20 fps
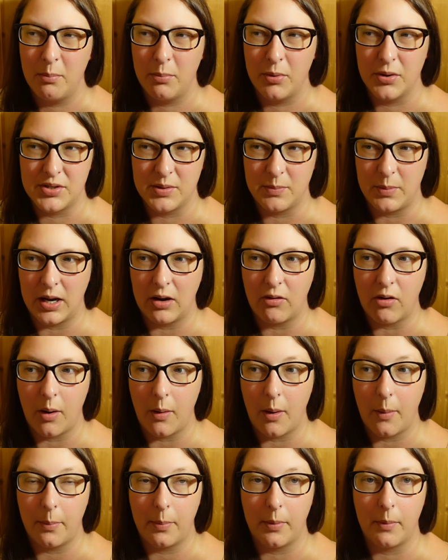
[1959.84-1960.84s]
possibly
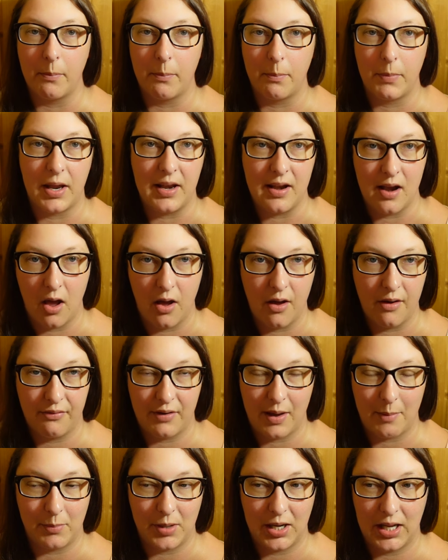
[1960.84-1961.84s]
grow up in her
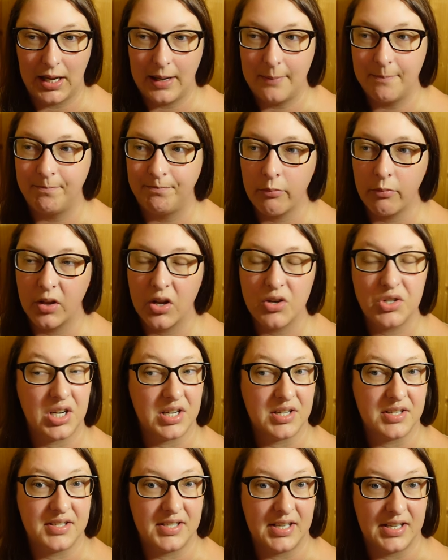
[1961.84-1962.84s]
family. She
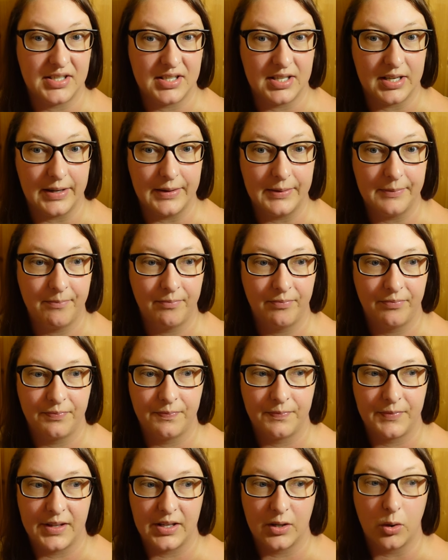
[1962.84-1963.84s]
had a sister
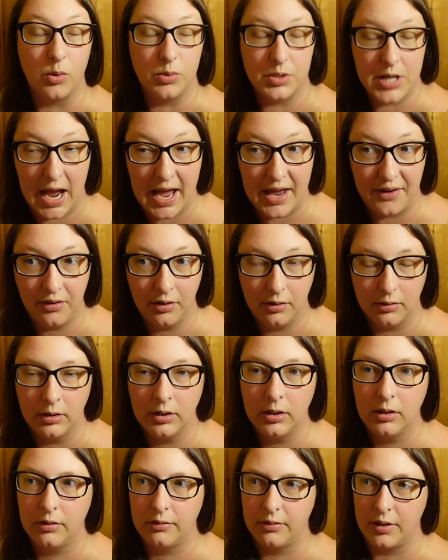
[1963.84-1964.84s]
called Anne,
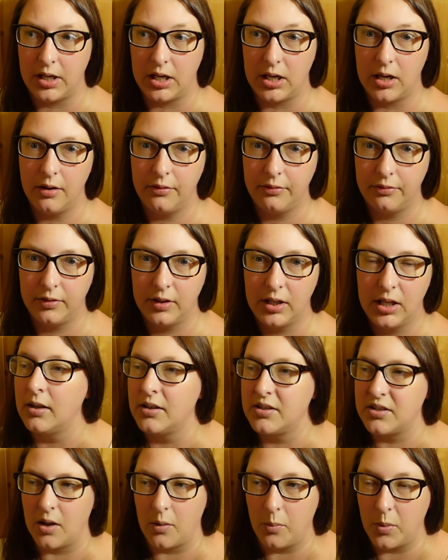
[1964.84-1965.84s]
funny enough.
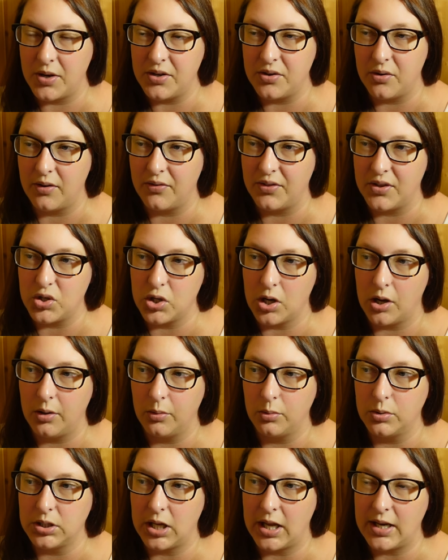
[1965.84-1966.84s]
So I wonder if the
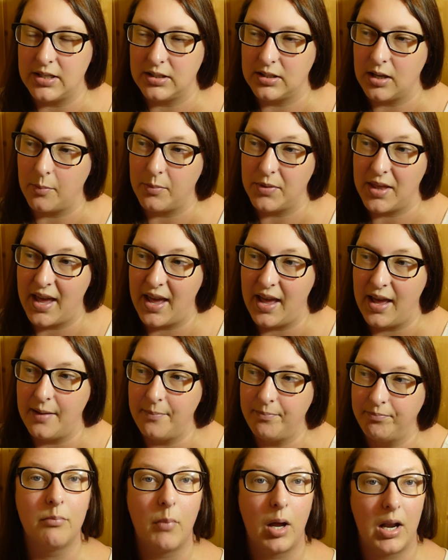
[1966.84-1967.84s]
child ended up there.
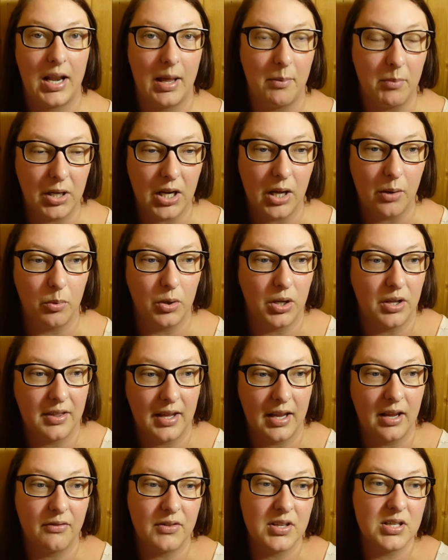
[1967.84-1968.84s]
Let me know what you
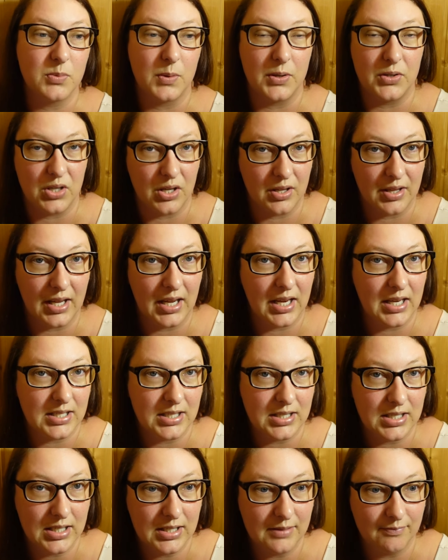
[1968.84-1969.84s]
think of this one. Do you think he
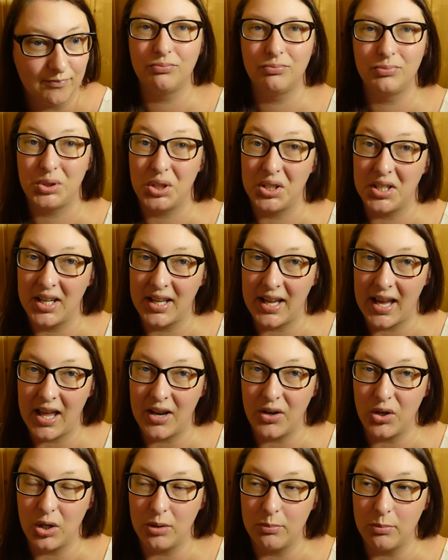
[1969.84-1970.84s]
did it? Do you think
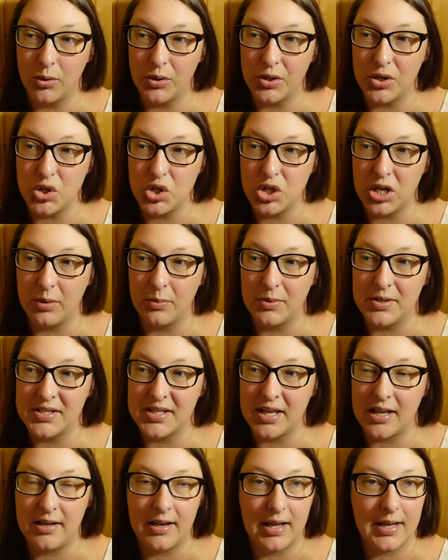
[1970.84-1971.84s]
Anne knew more than she was
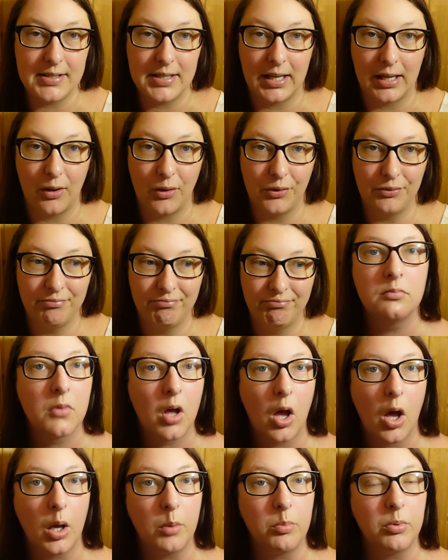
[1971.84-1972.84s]
letting on?
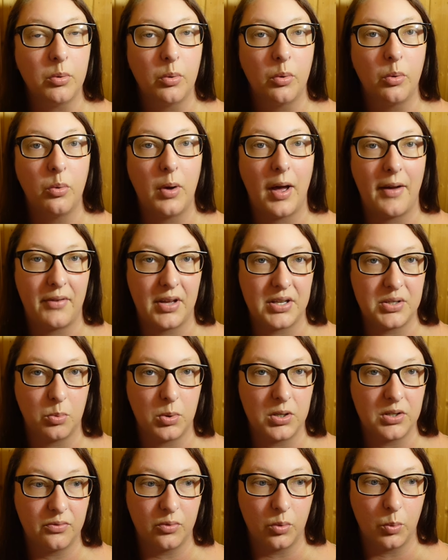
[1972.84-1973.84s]
Hope you all have had a
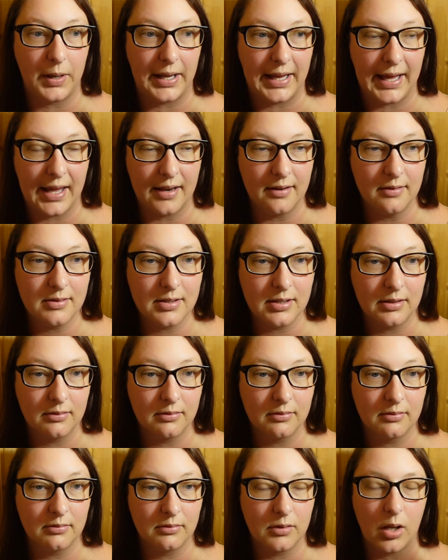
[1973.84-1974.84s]
wonderful weekend.
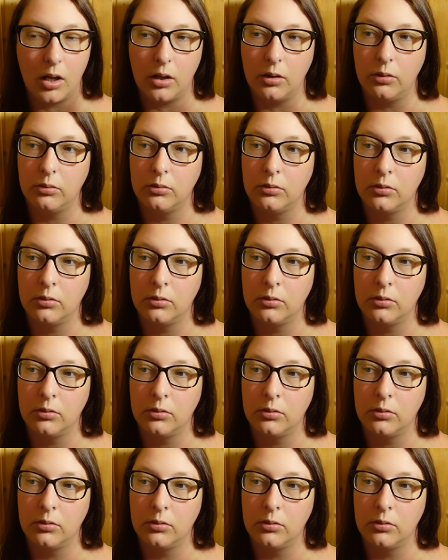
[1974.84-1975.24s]
No.